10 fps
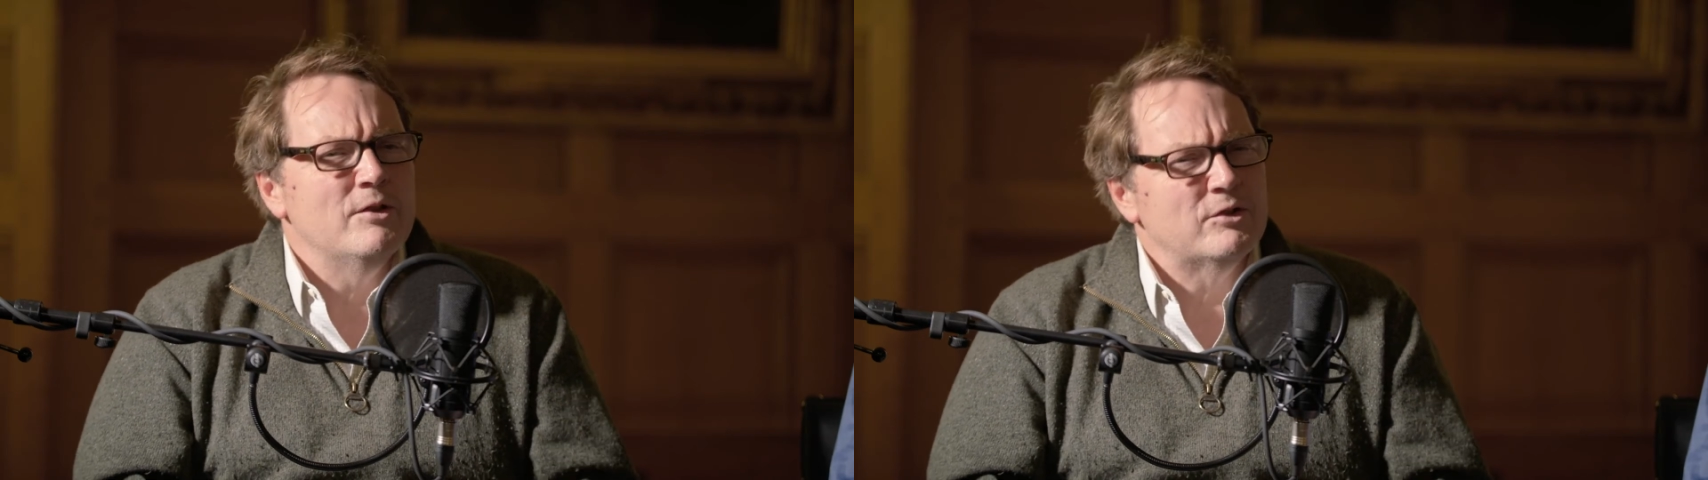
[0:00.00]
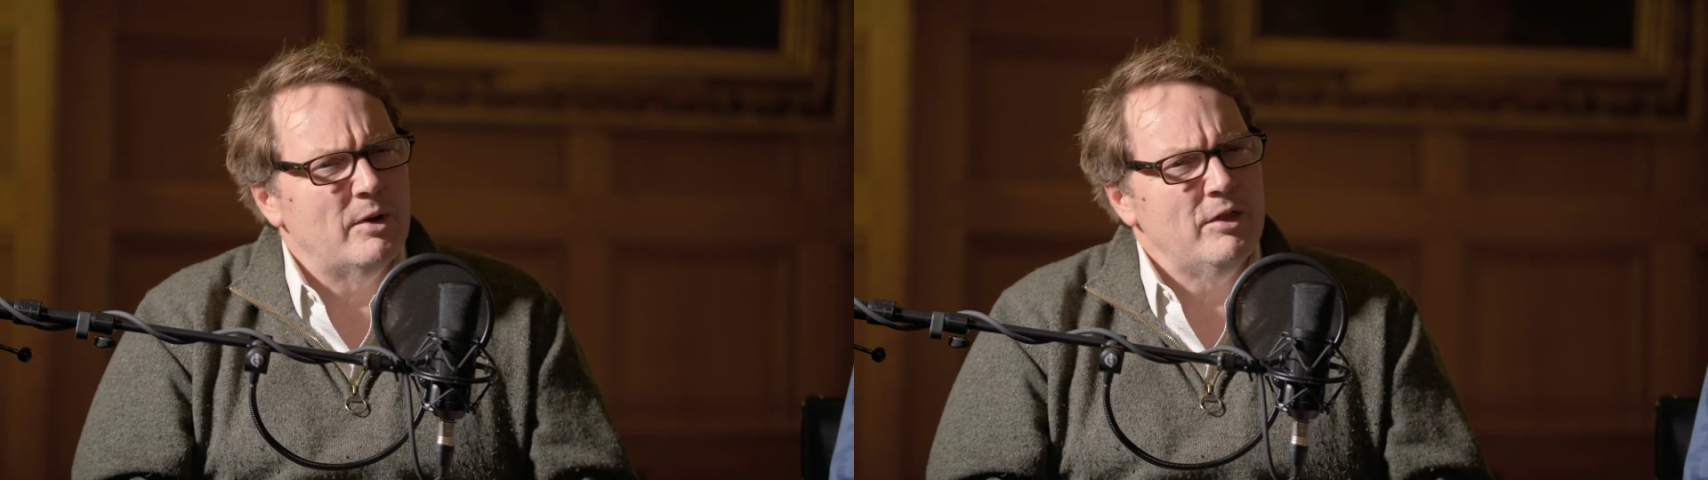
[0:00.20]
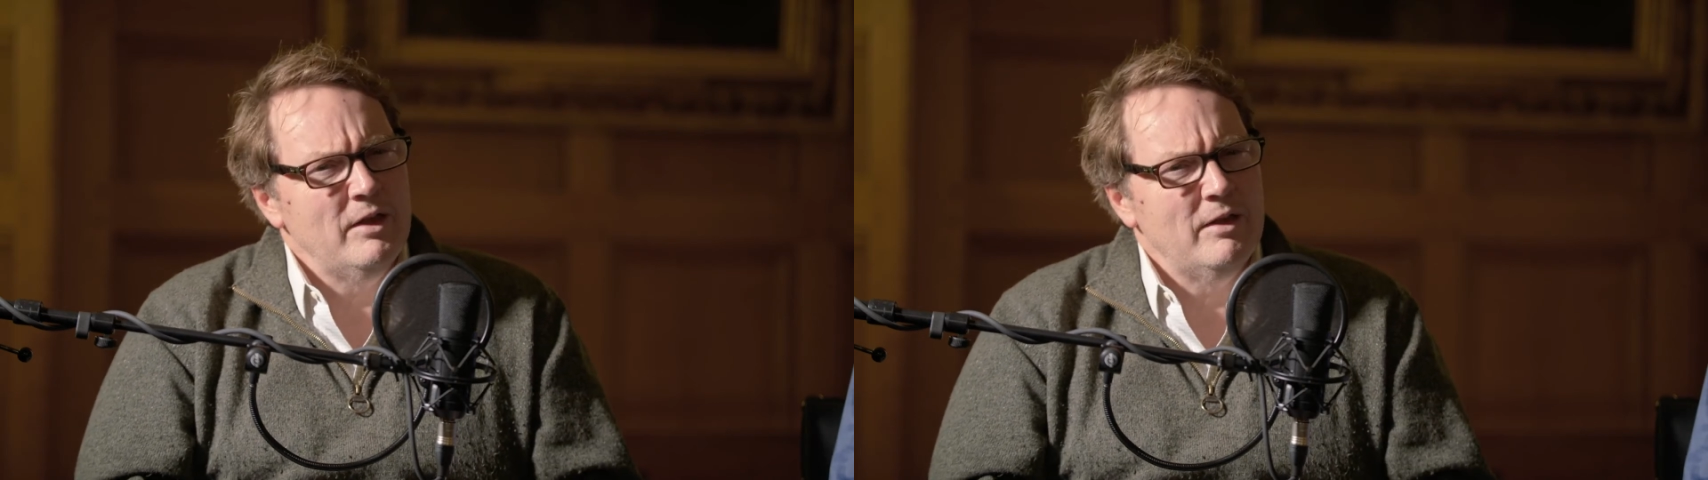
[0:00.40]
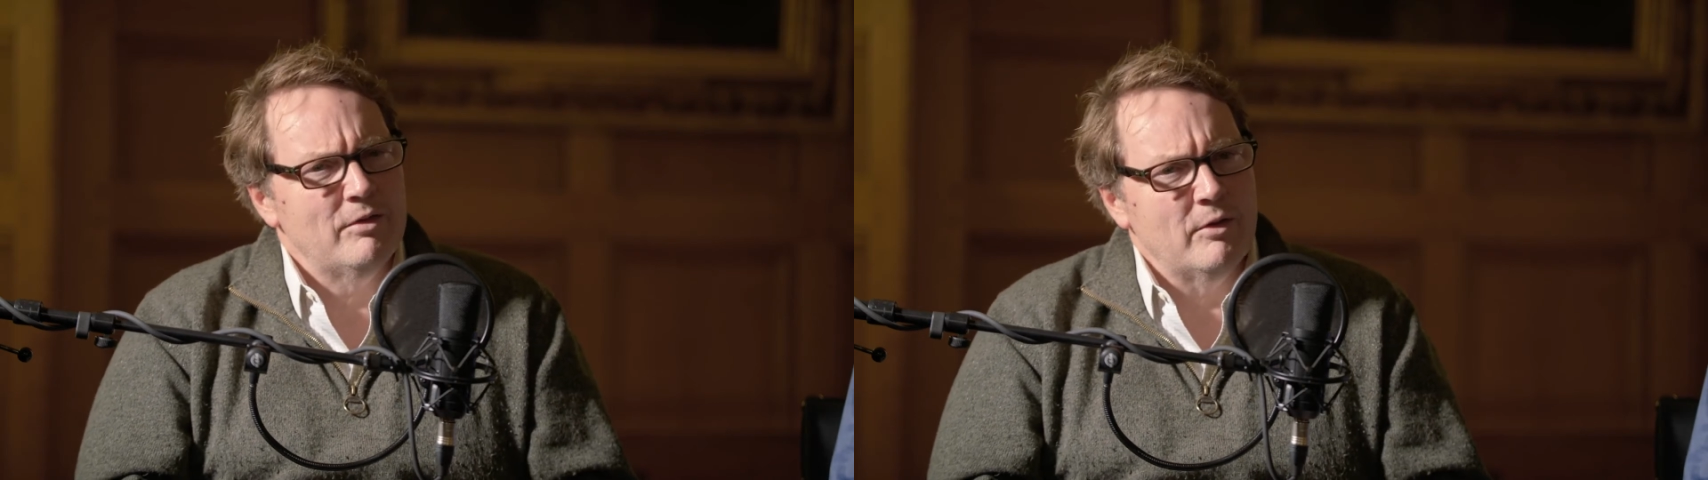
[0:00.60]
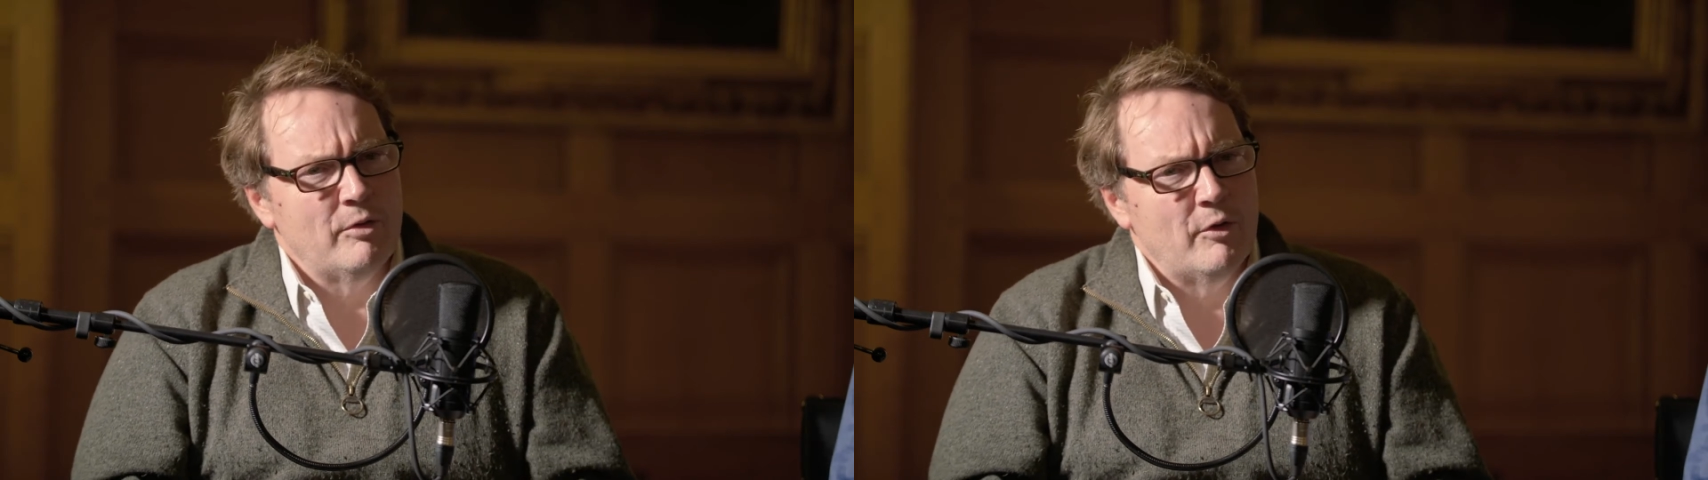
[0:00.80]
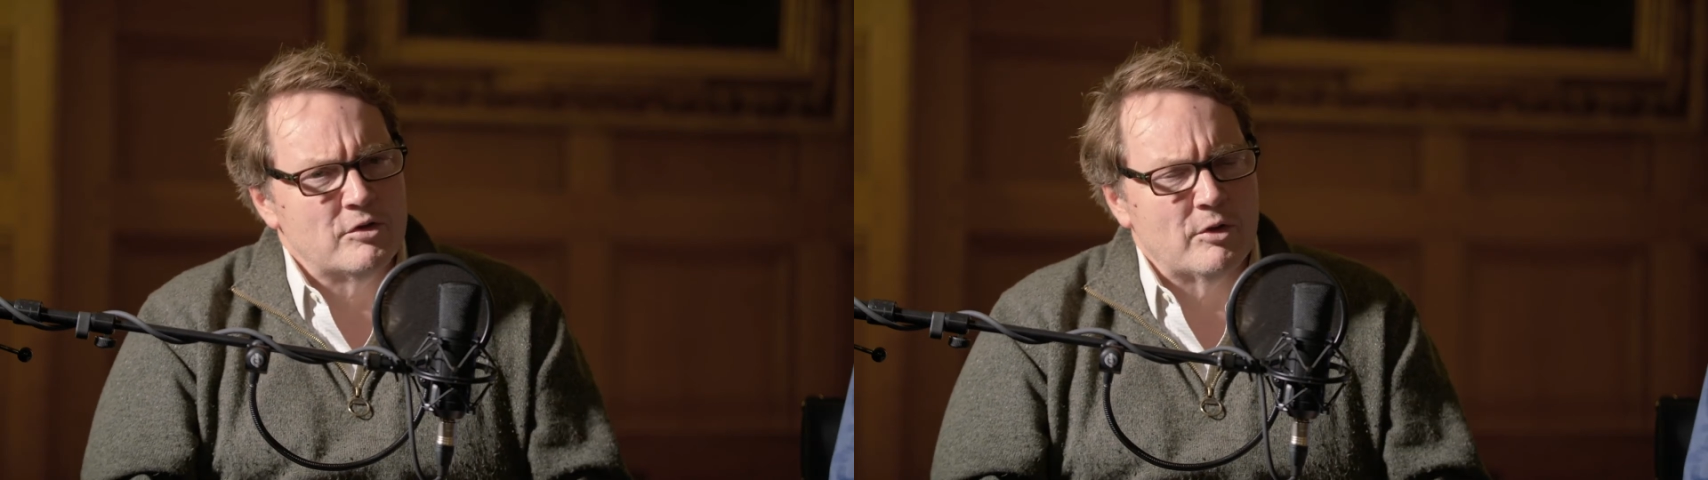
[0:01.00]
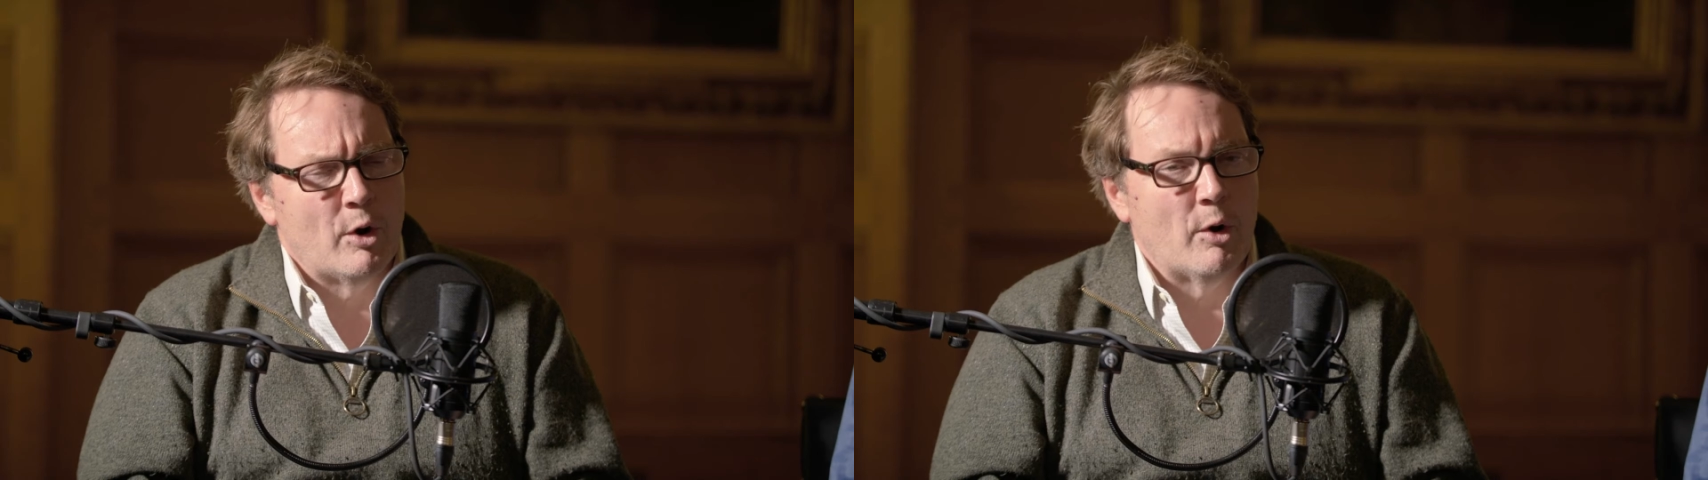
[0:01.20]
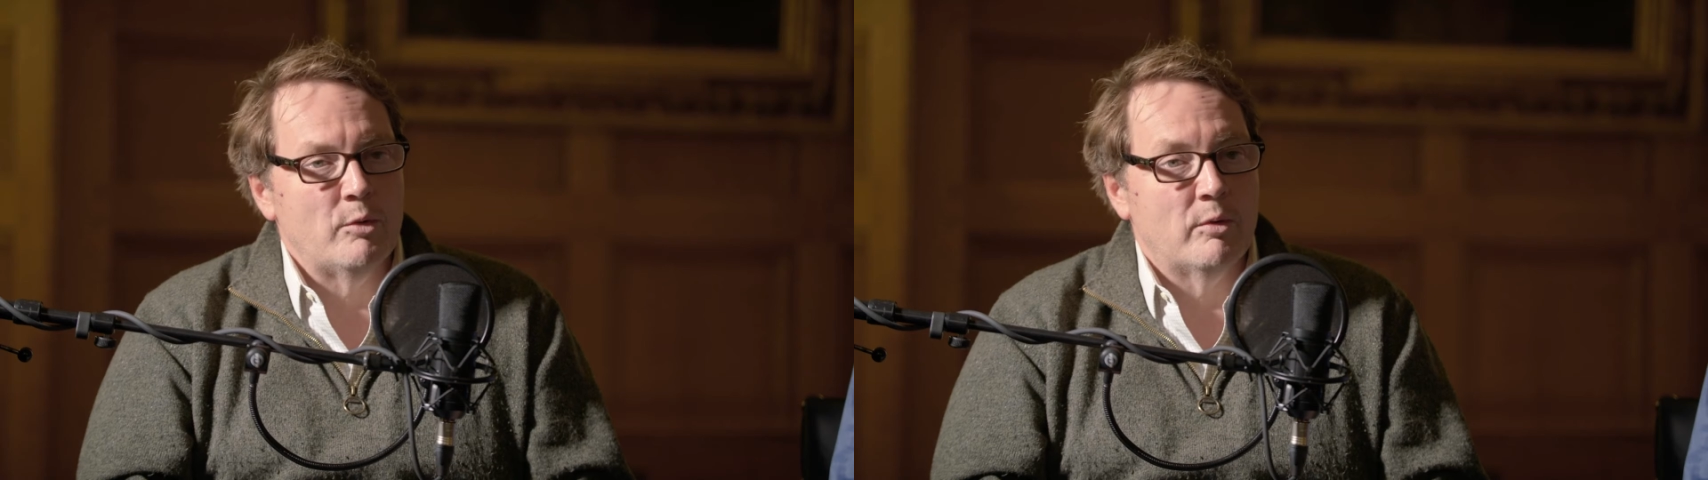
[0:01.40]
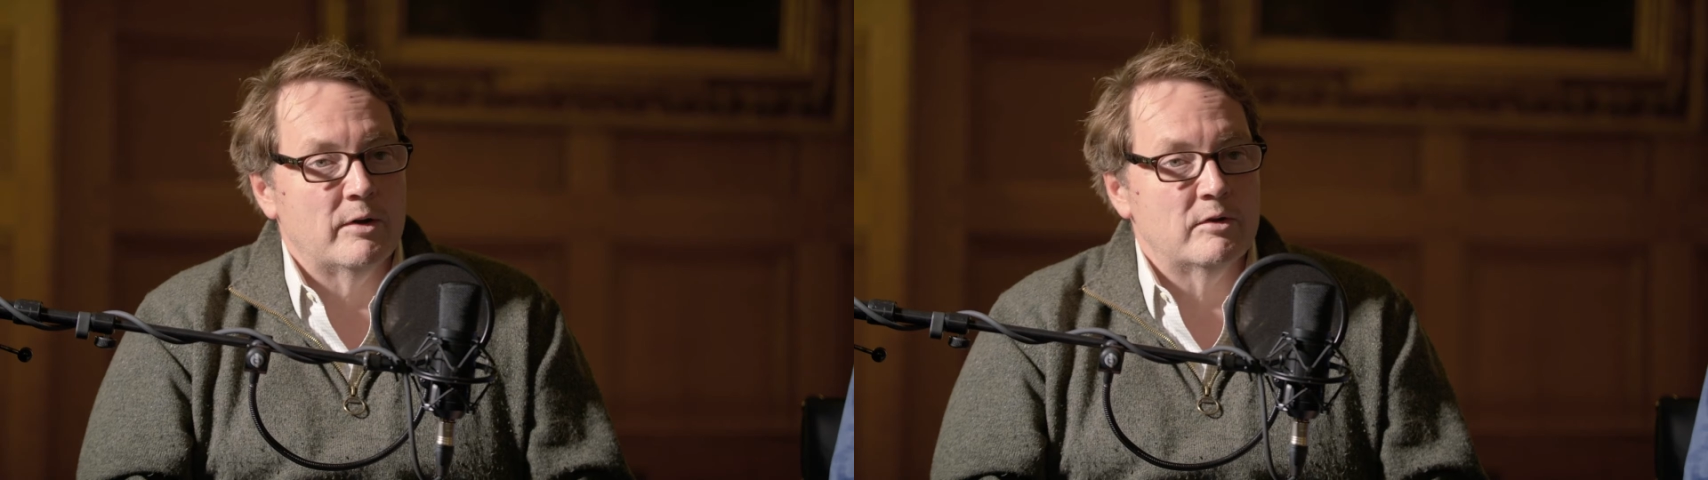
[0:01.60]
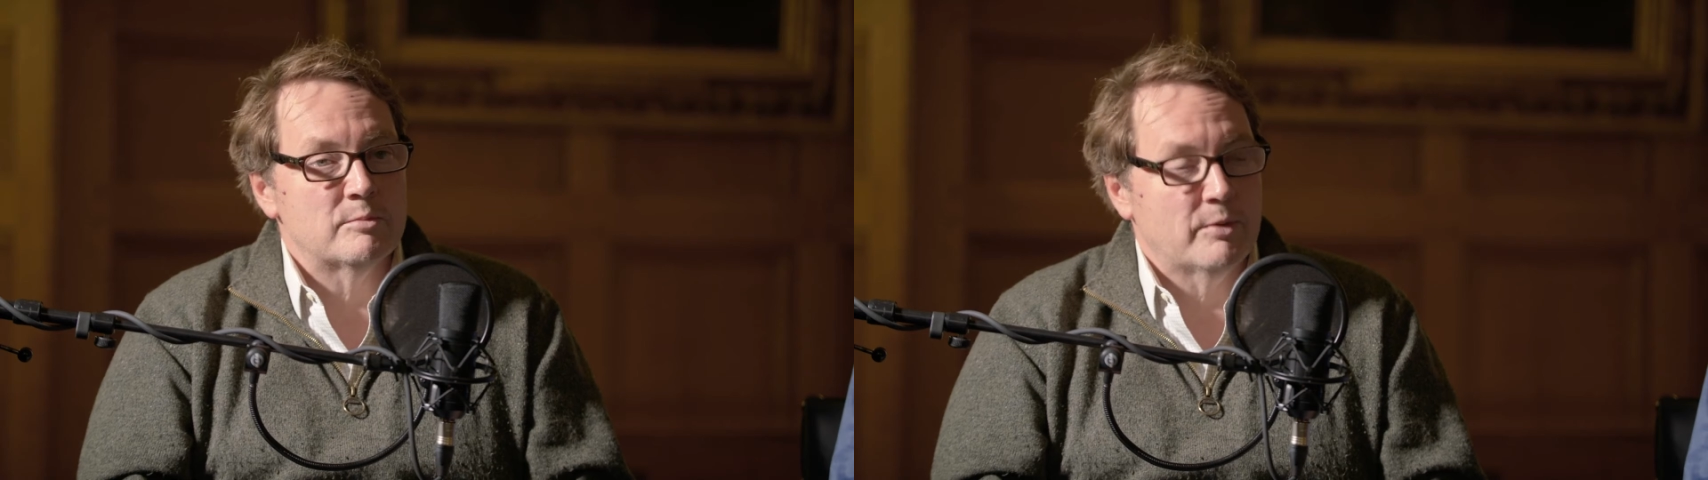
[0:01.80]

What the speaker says: So I think those are the hard ones.